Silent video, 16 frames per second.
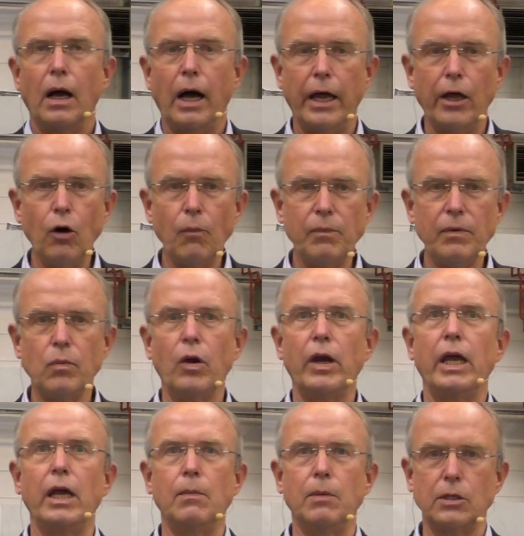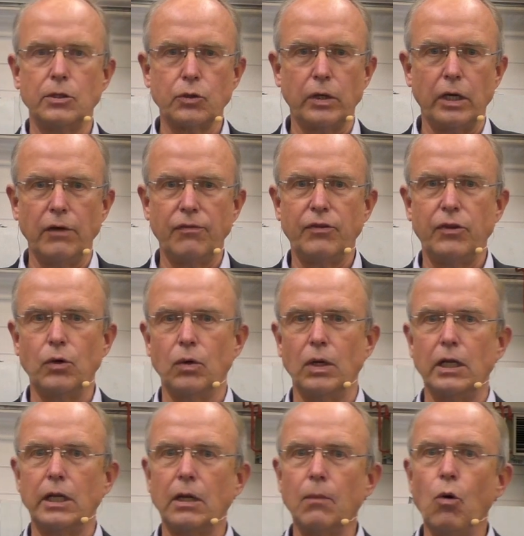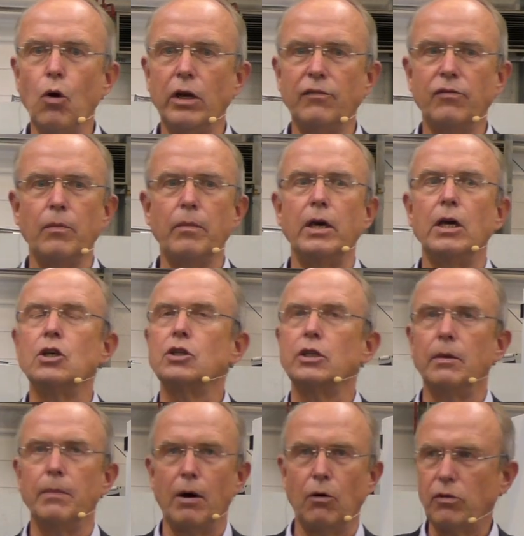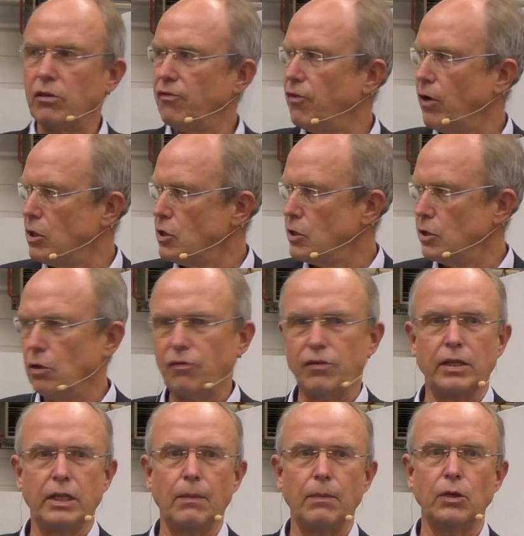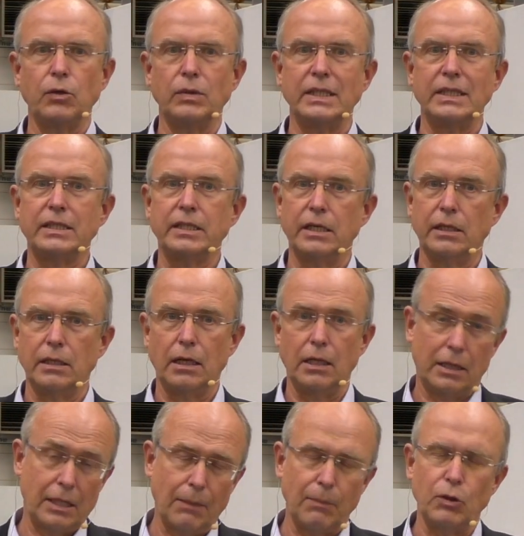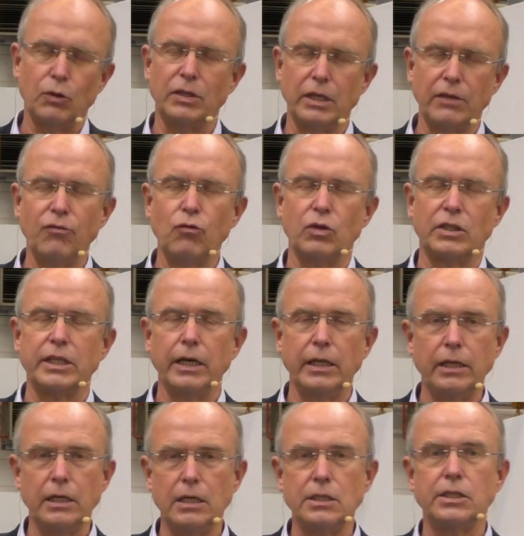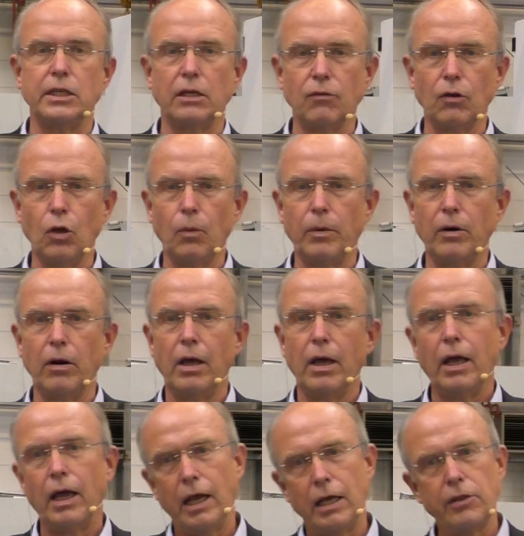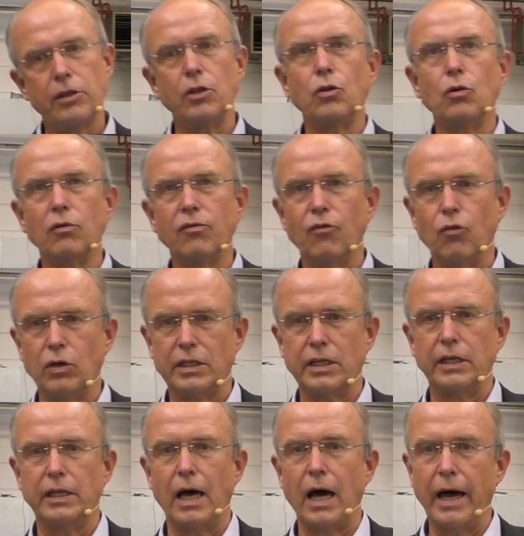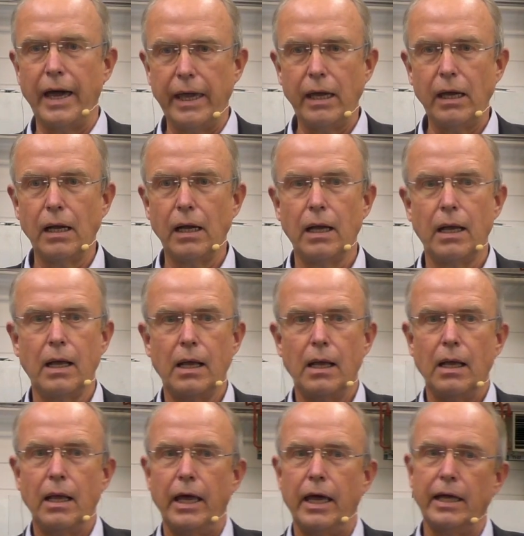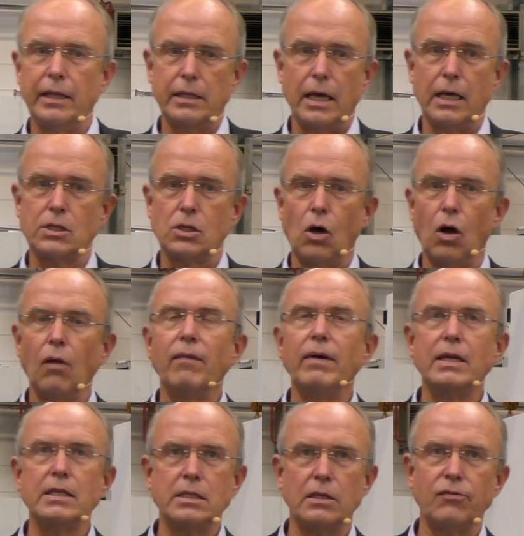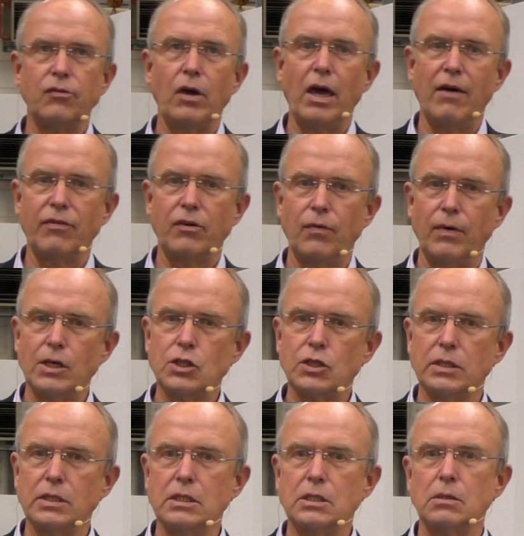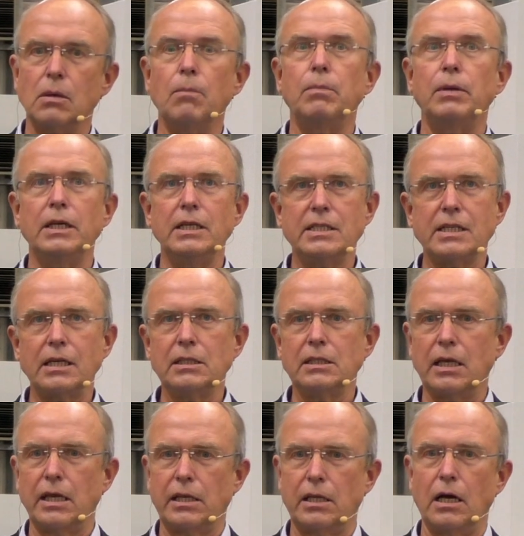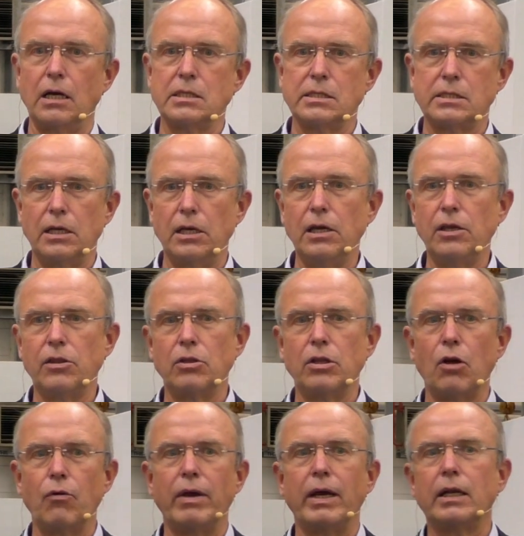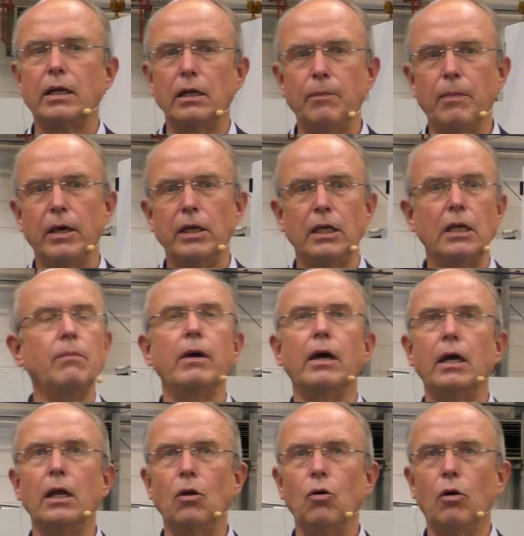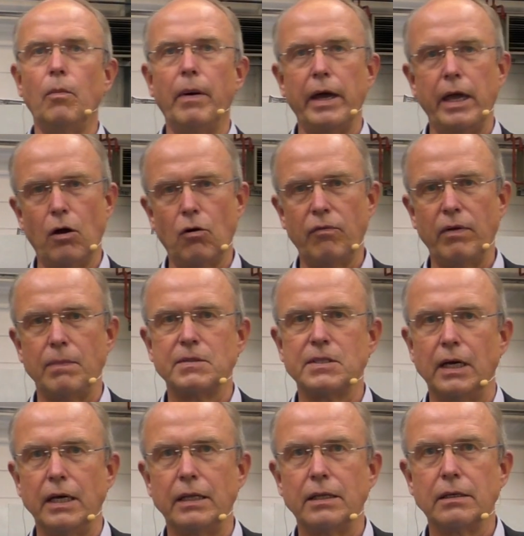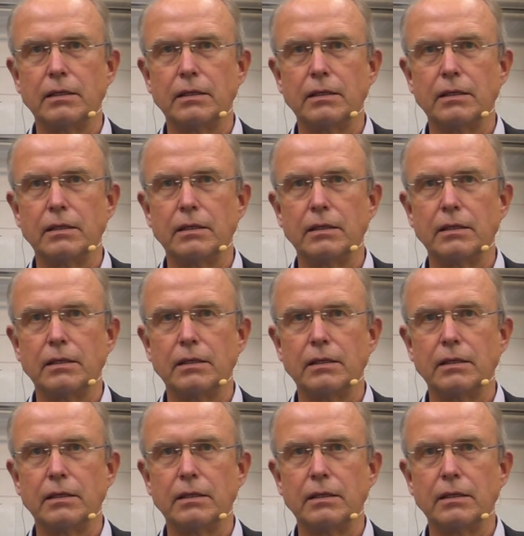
I hope we were able to give you a little more information about the function of the WD410 Easy Enveloper and the new 410i. And as always, if you have questions, please contact us either directly by email or by our website.